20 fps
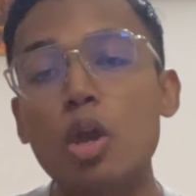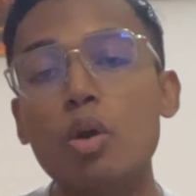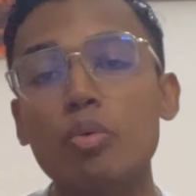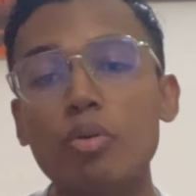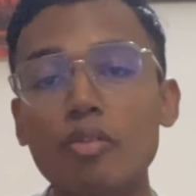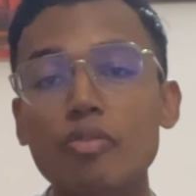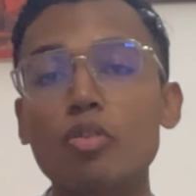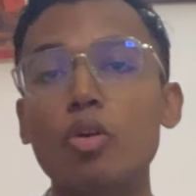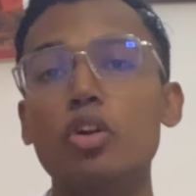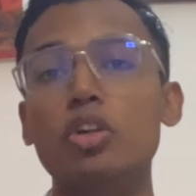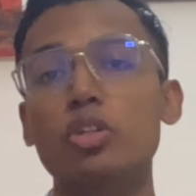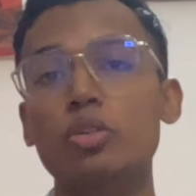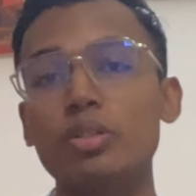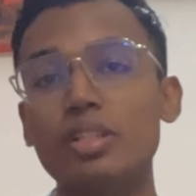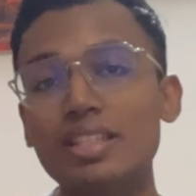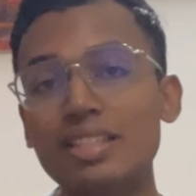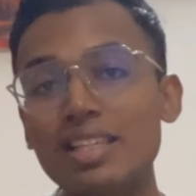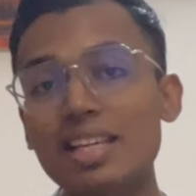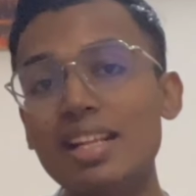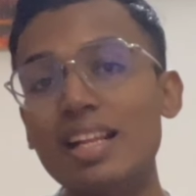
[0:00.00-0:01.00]
We've gone into
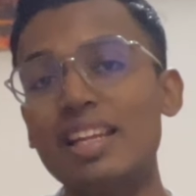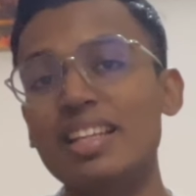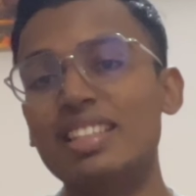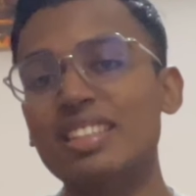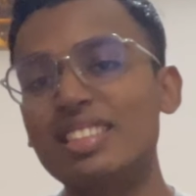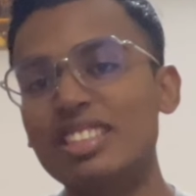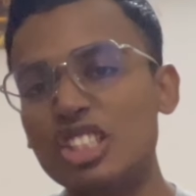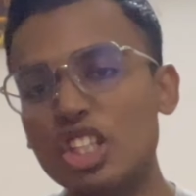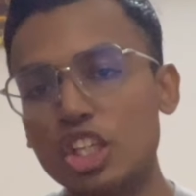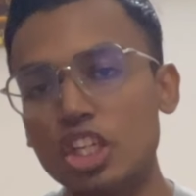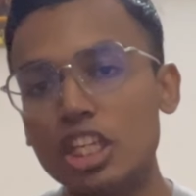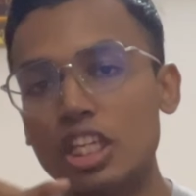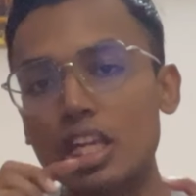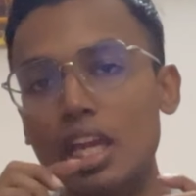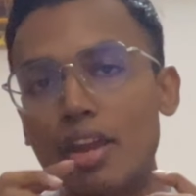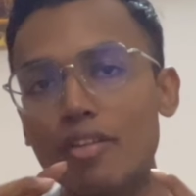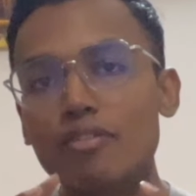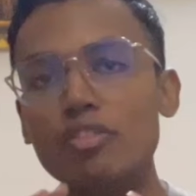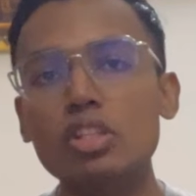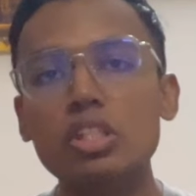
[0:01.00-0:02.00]
detail and checking
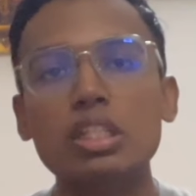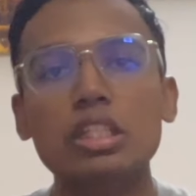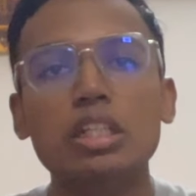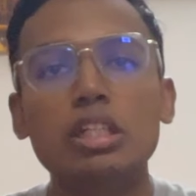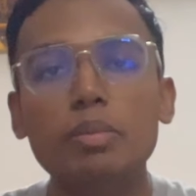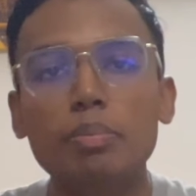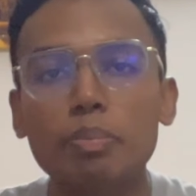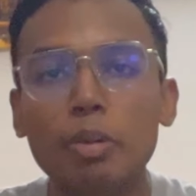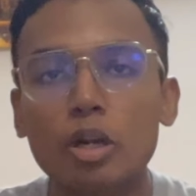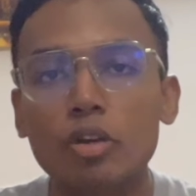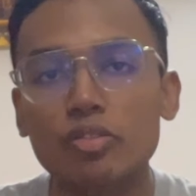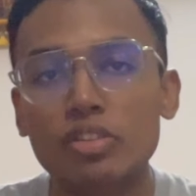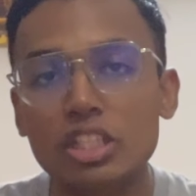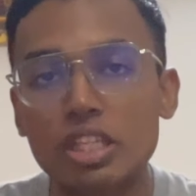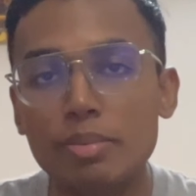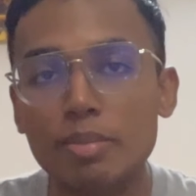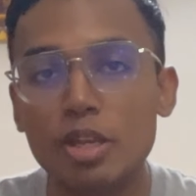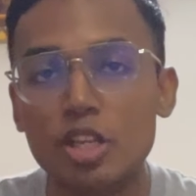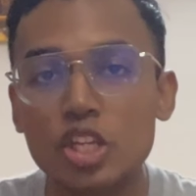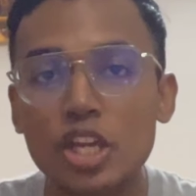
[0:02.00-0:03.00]
every single part of the
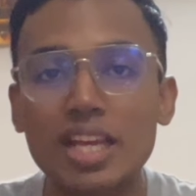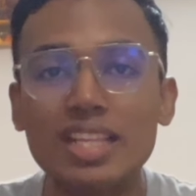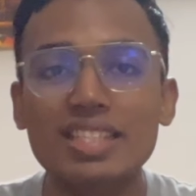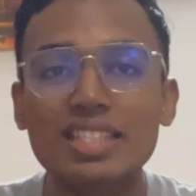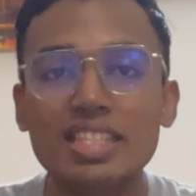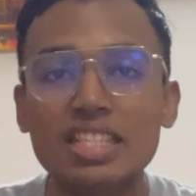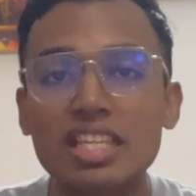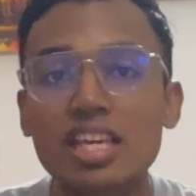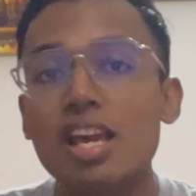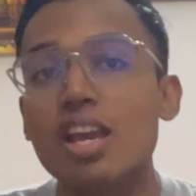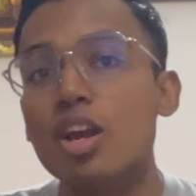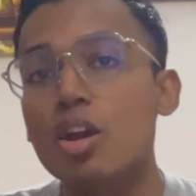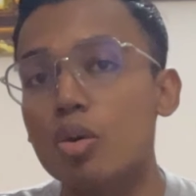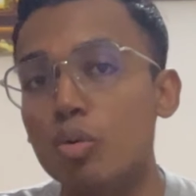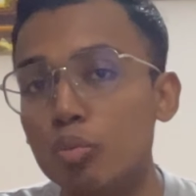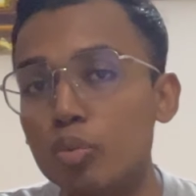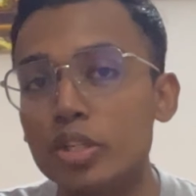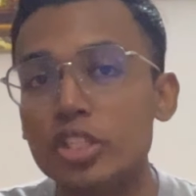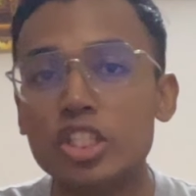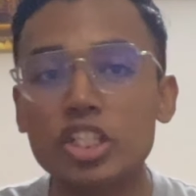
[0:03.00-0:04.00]
image and see
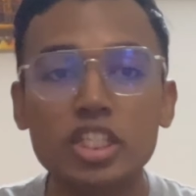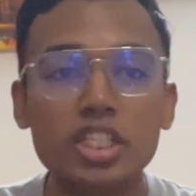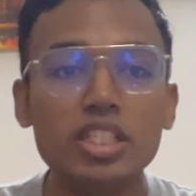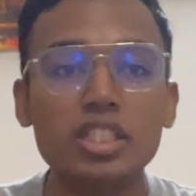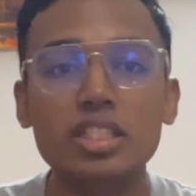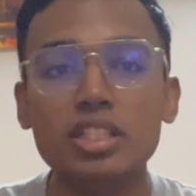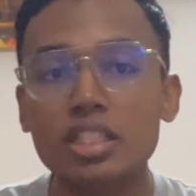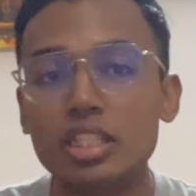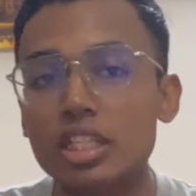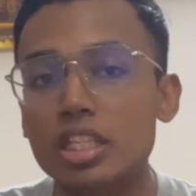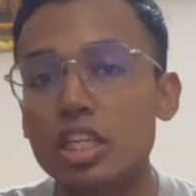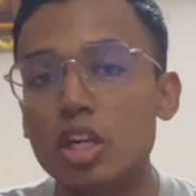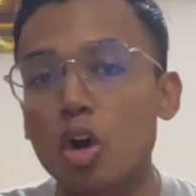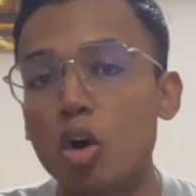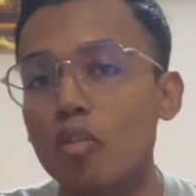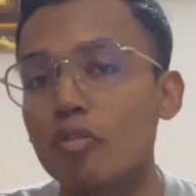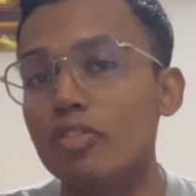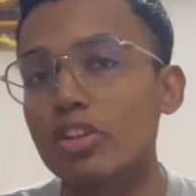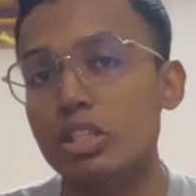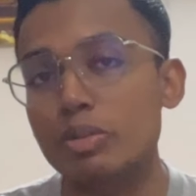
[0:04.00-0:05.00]
which is the
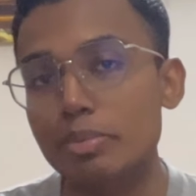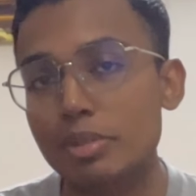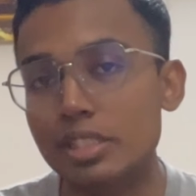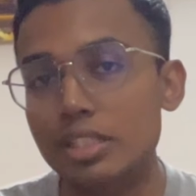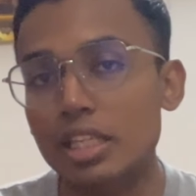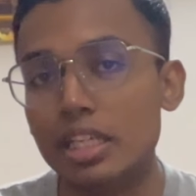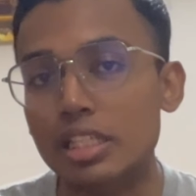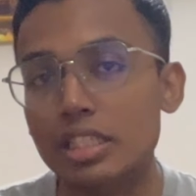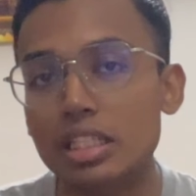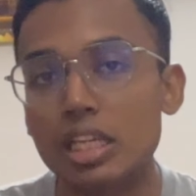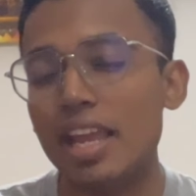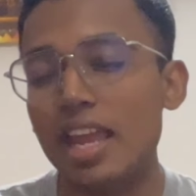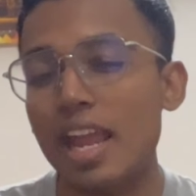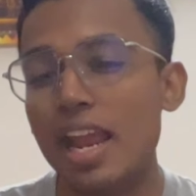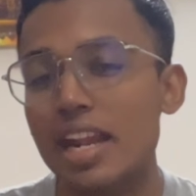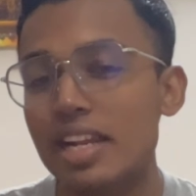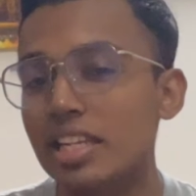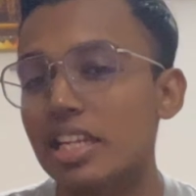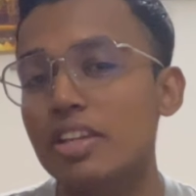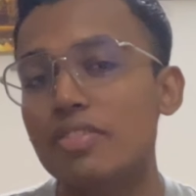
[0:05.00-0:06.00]
obvious mistakes.
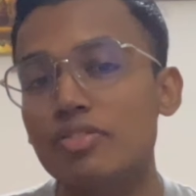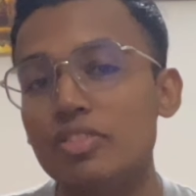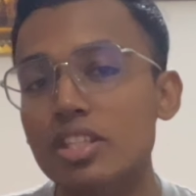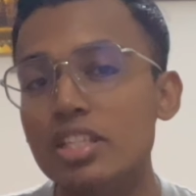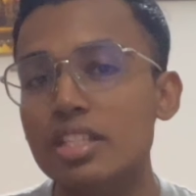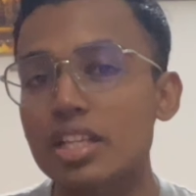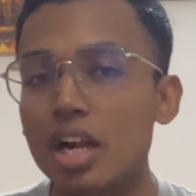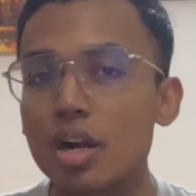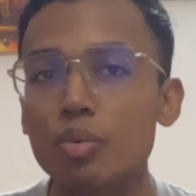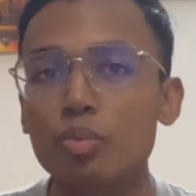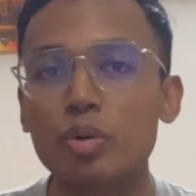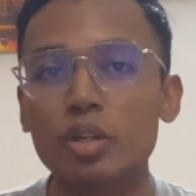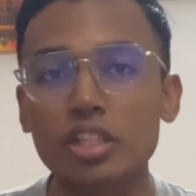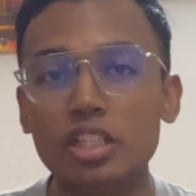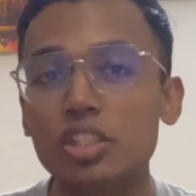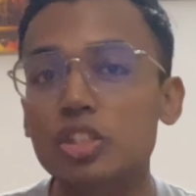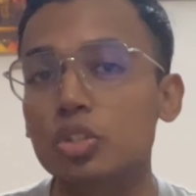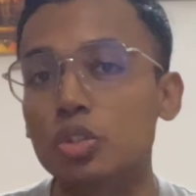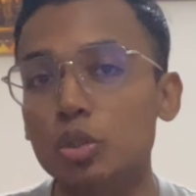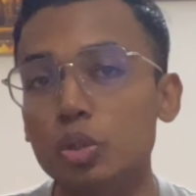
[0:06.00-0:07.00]
and if this artwork
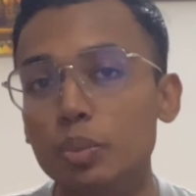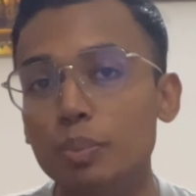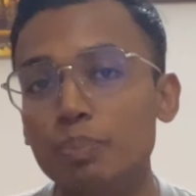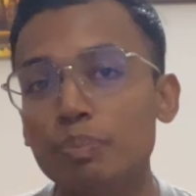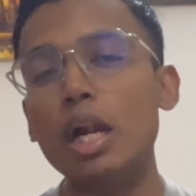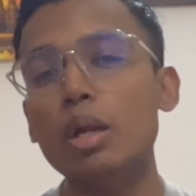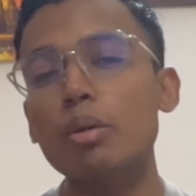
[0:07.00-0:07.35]
is good. I